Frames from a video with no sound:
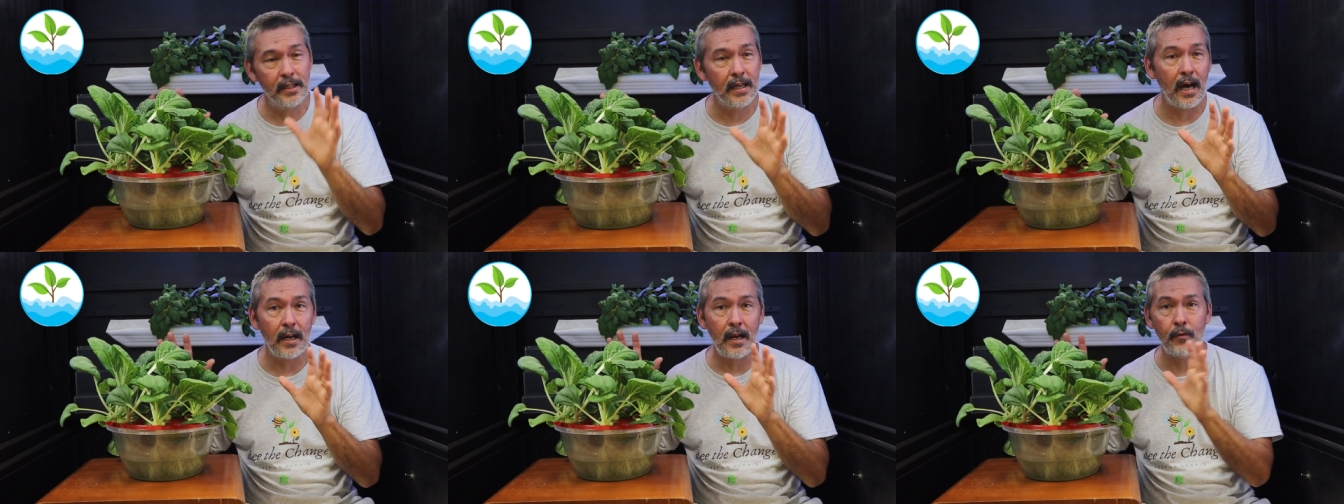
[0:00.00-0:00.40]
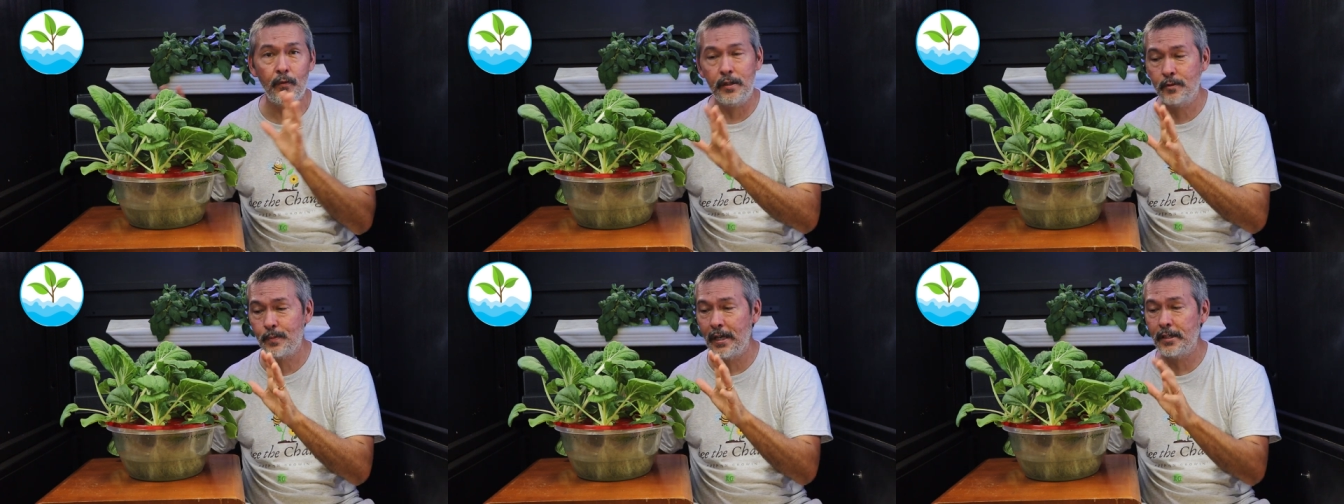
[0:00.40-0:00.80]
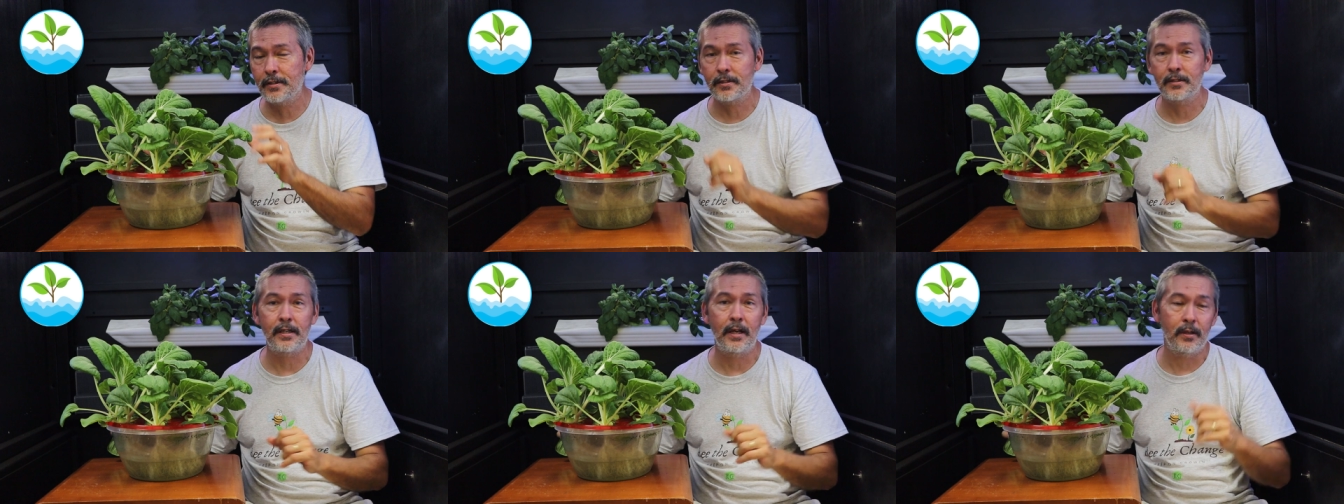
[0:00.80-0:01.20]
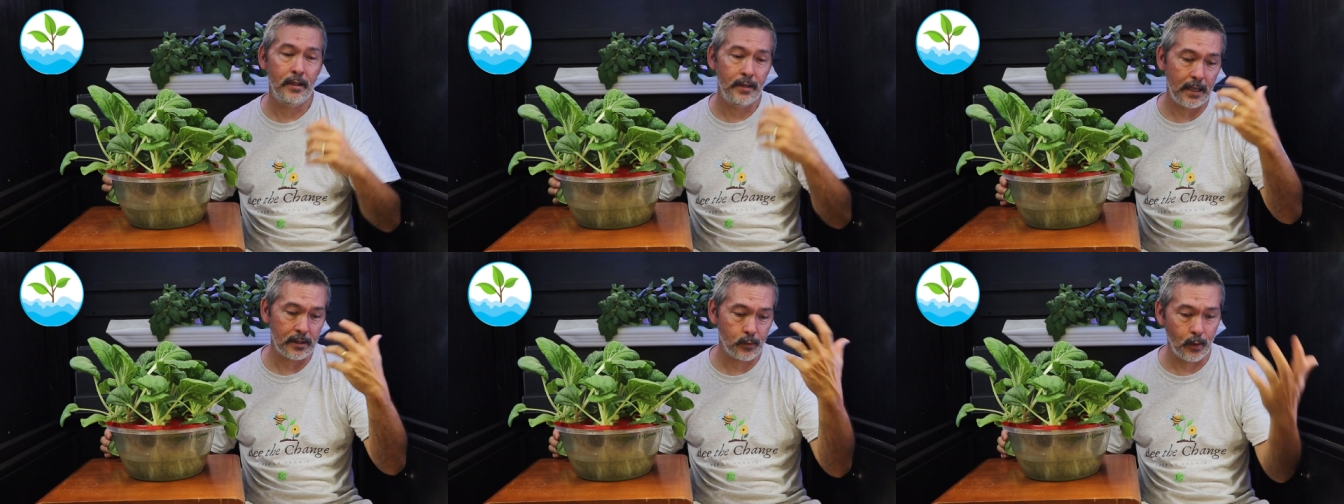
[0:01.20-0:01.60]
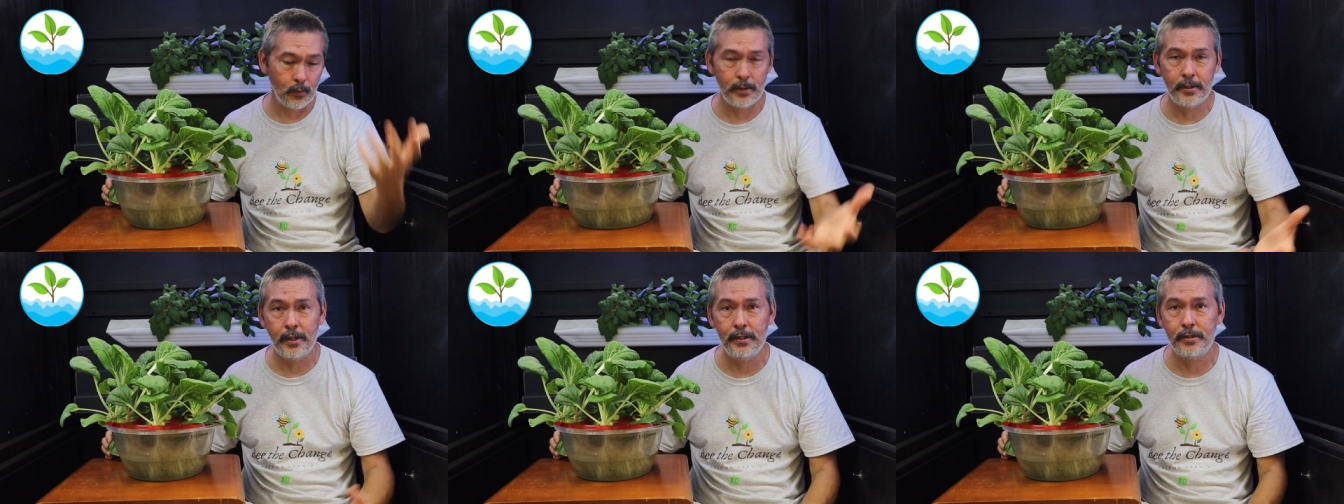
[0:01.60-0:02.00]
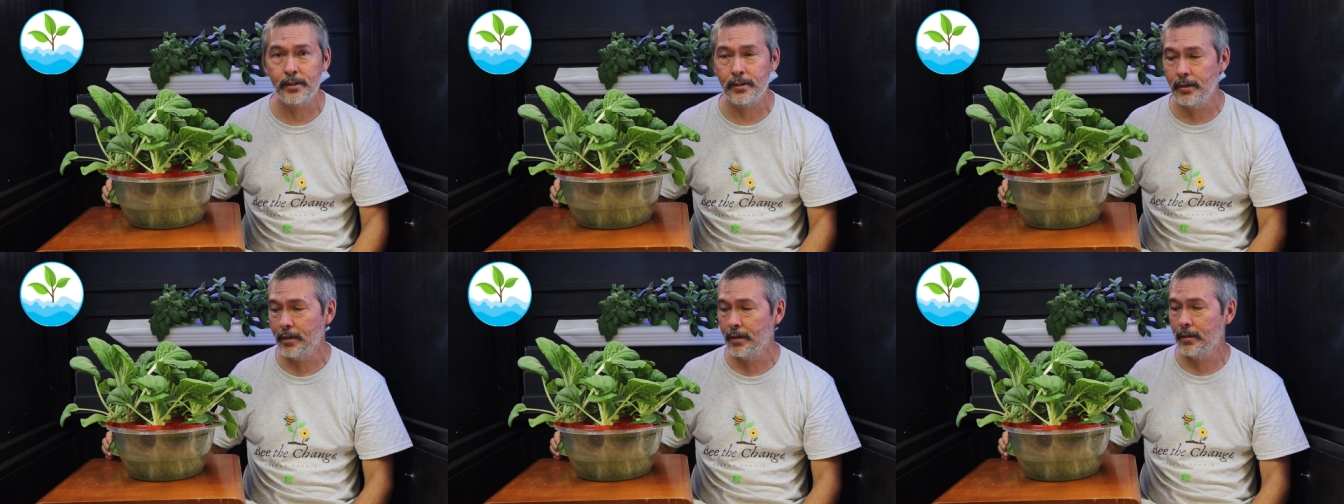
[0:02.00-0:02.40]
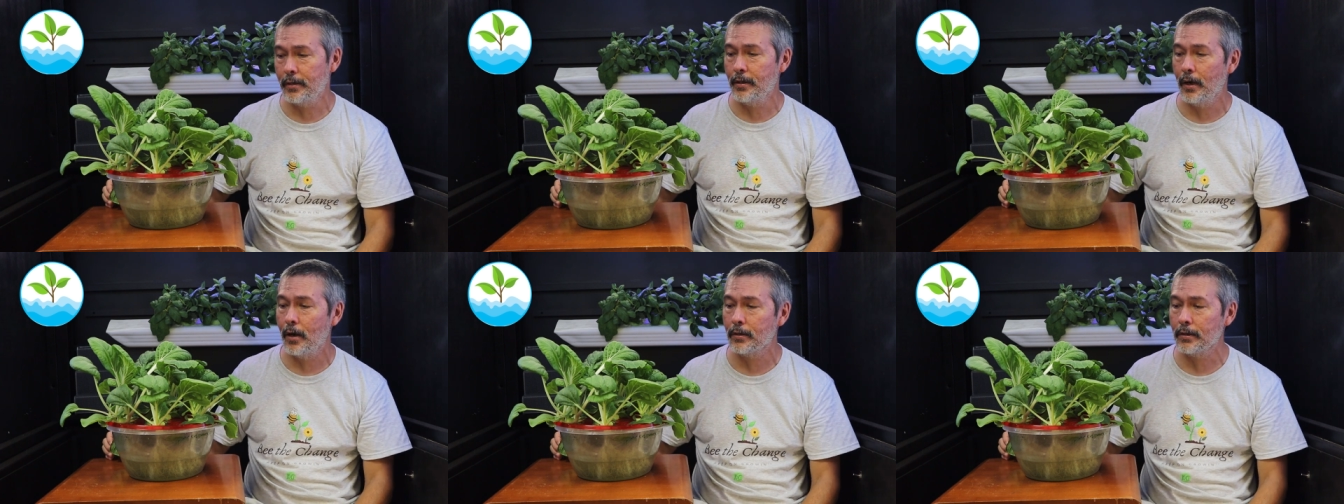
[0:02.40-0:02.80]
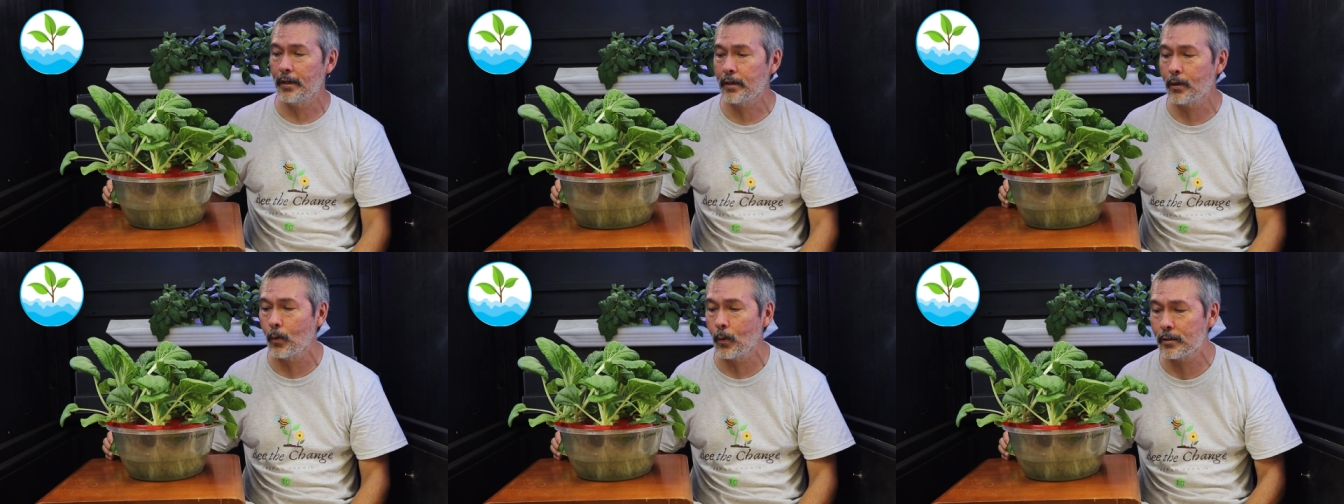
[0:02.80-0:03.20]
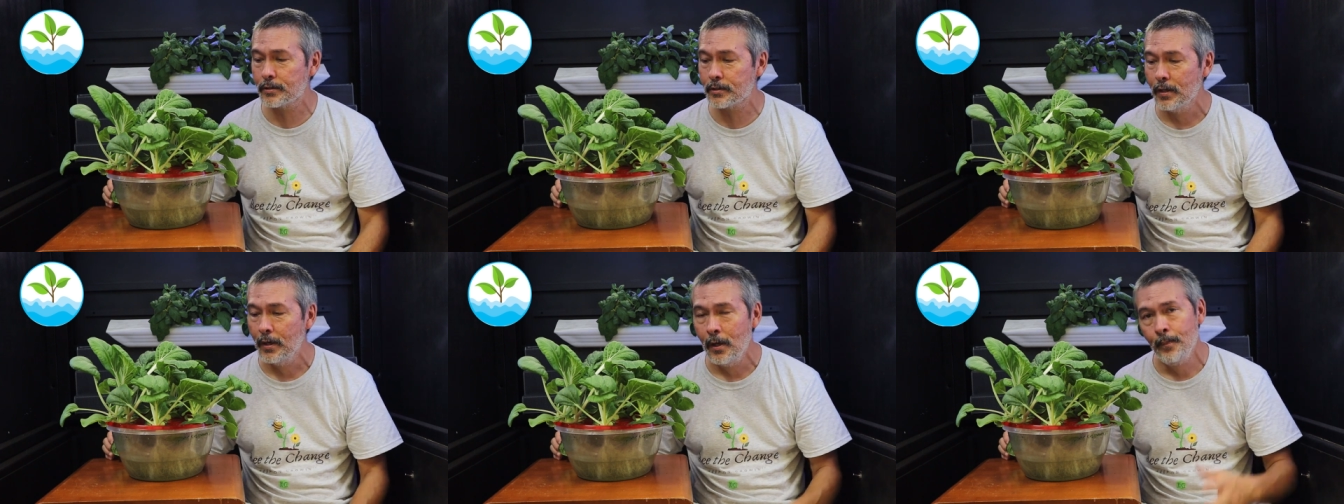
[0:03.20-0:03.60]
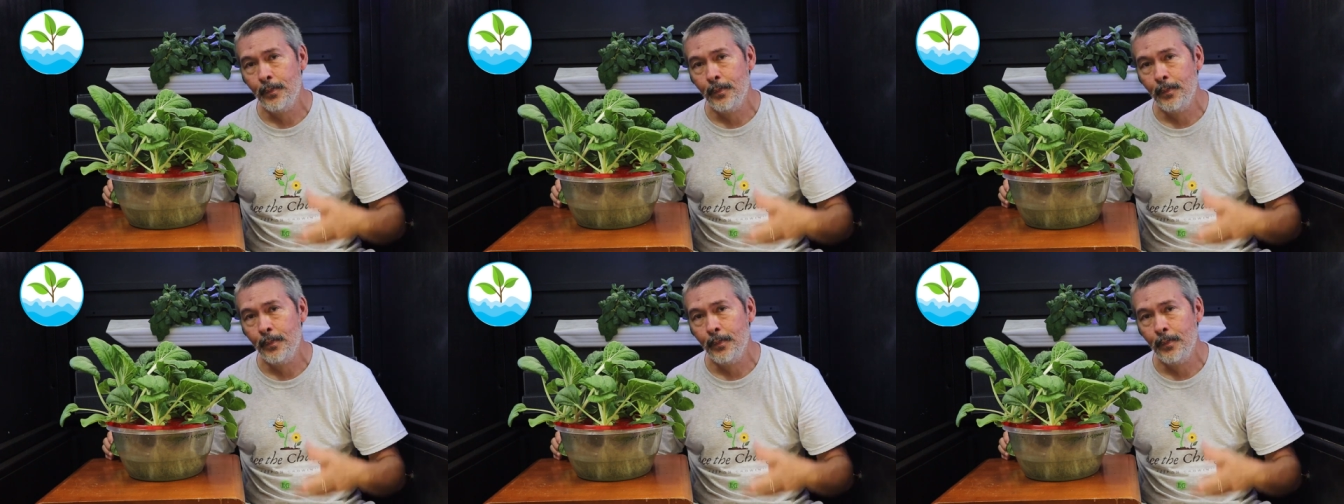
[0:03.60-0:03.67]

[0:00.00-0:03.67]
You got to have these basics down, and that's what we teach in the, the online course.